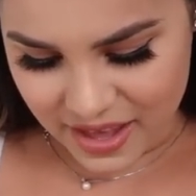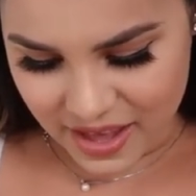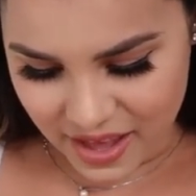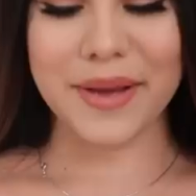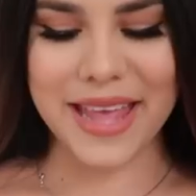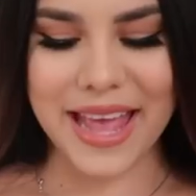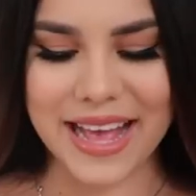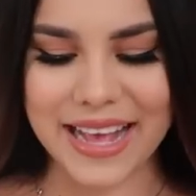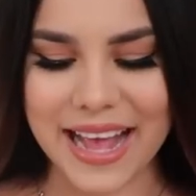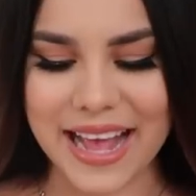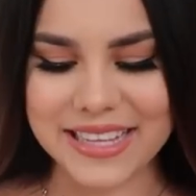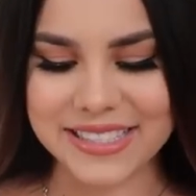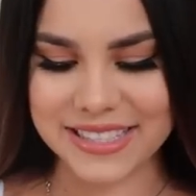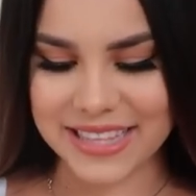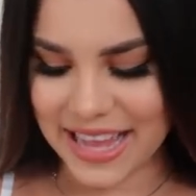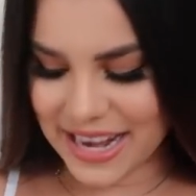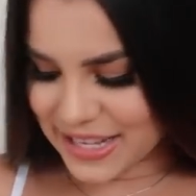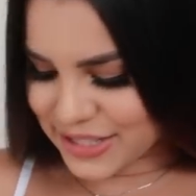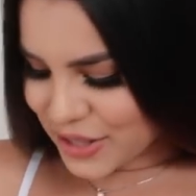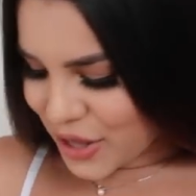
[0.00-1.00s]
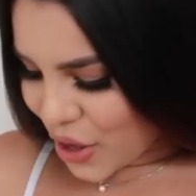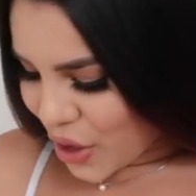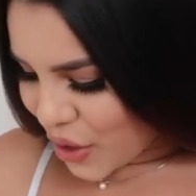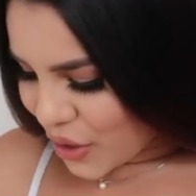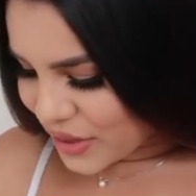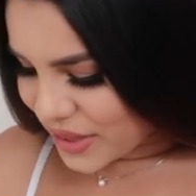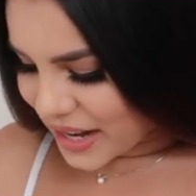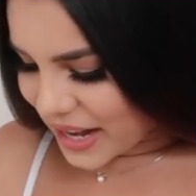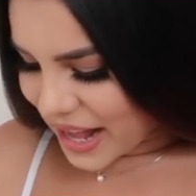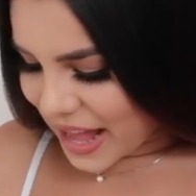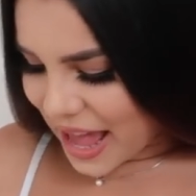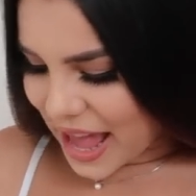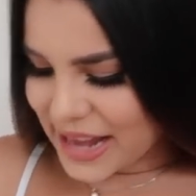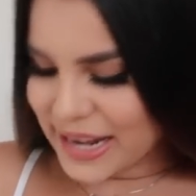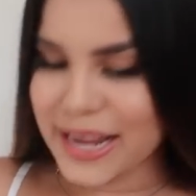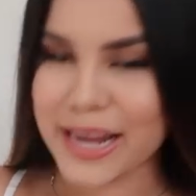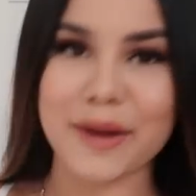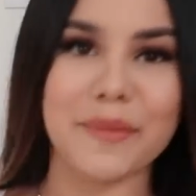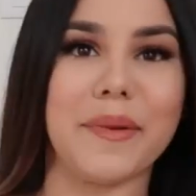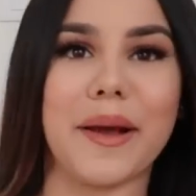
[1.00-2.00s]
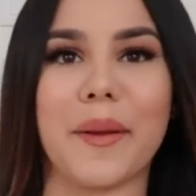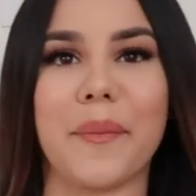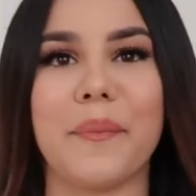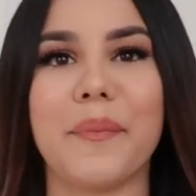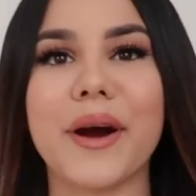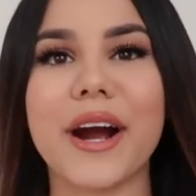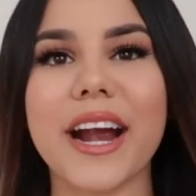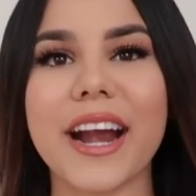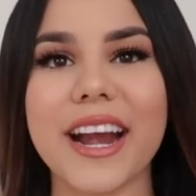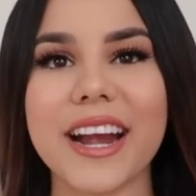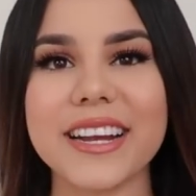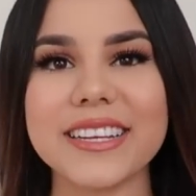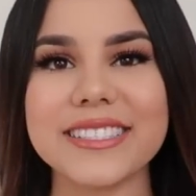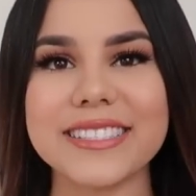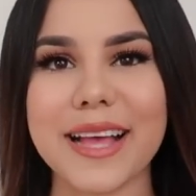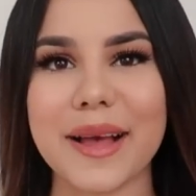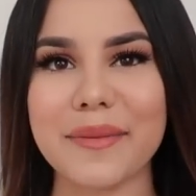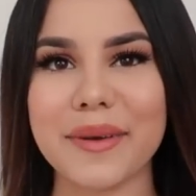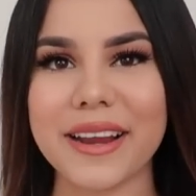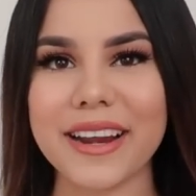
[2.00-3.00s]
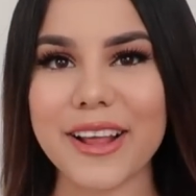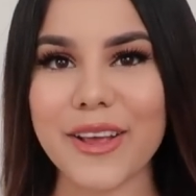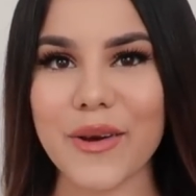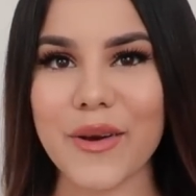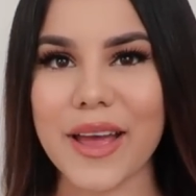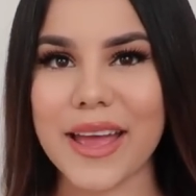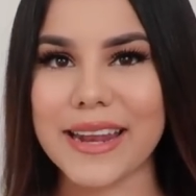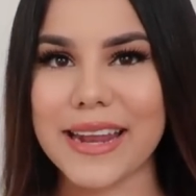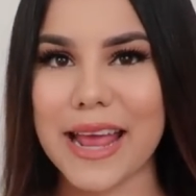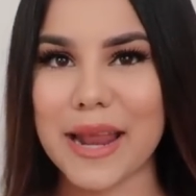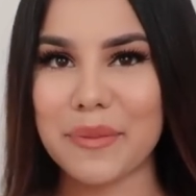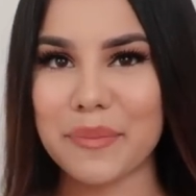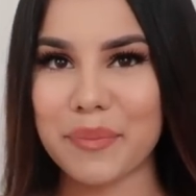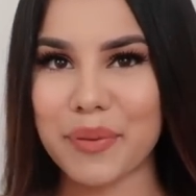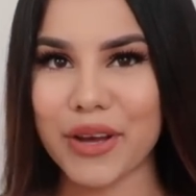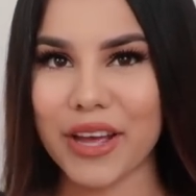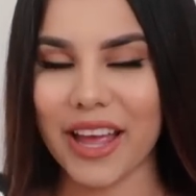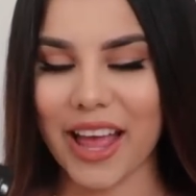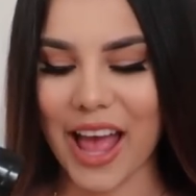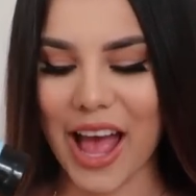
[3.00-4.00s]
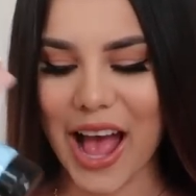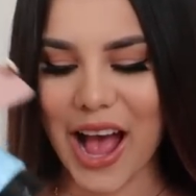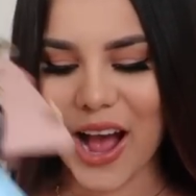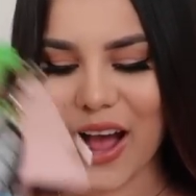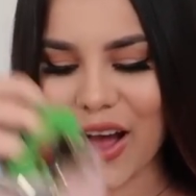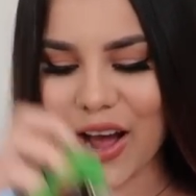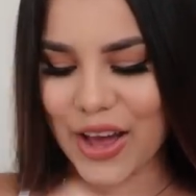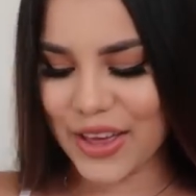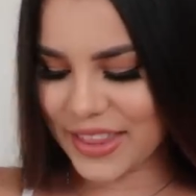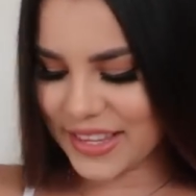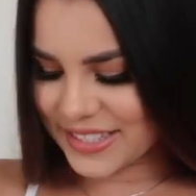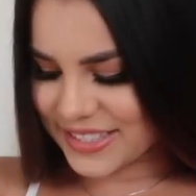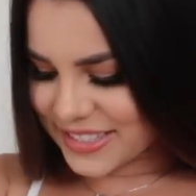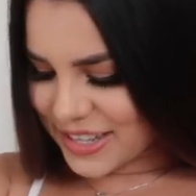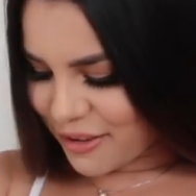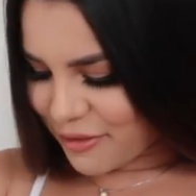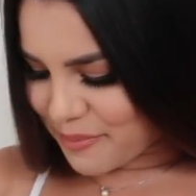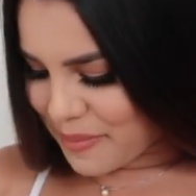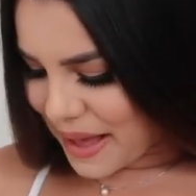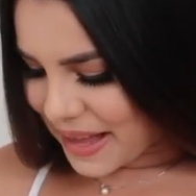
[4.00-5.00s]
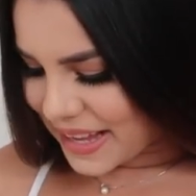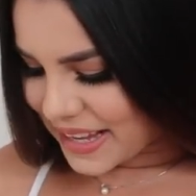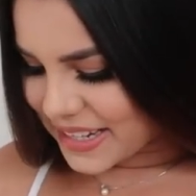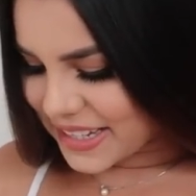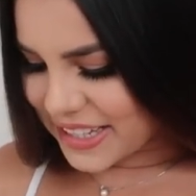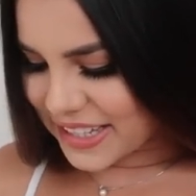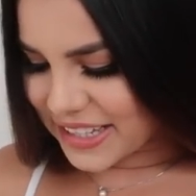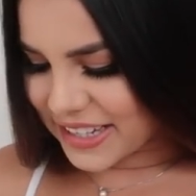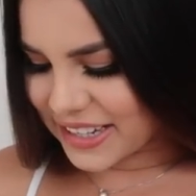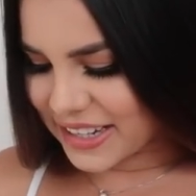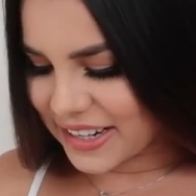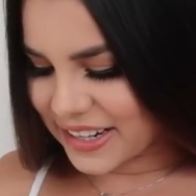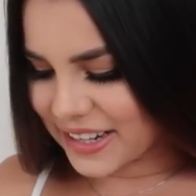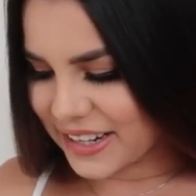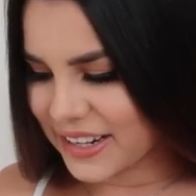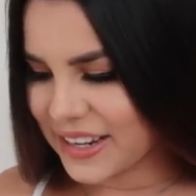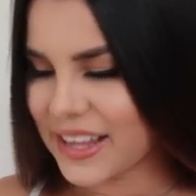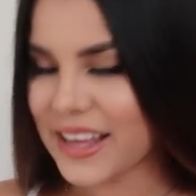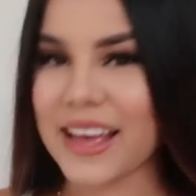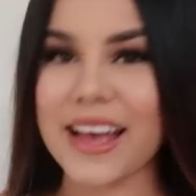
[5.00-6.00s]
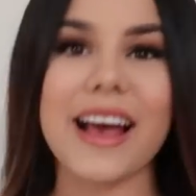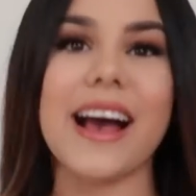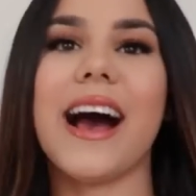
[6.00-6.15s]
But yeah, guys, that is all that I had in my purse. I'm gonna go ahead and put all this stuff back in here.